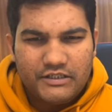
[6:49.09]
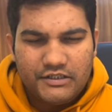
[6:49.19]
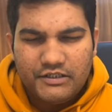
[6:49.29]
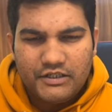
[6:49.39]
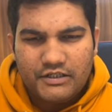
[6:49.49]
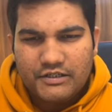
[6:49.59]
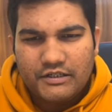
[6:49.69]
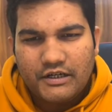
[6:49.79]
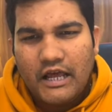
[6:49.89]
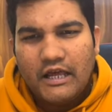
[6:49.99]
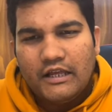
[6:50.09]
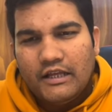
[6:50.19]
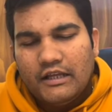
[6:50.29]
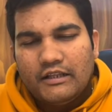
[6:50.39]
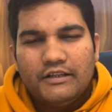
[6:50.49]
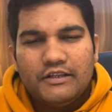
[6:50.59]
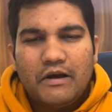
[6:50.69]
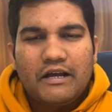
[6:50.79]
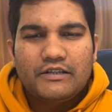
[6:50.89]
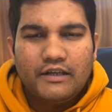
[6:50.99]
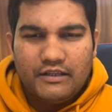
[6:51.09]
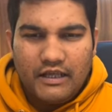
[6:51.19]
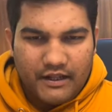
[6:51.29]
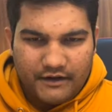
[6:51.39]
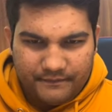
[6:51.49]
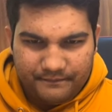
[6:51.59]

diseases, etc. These marks are there.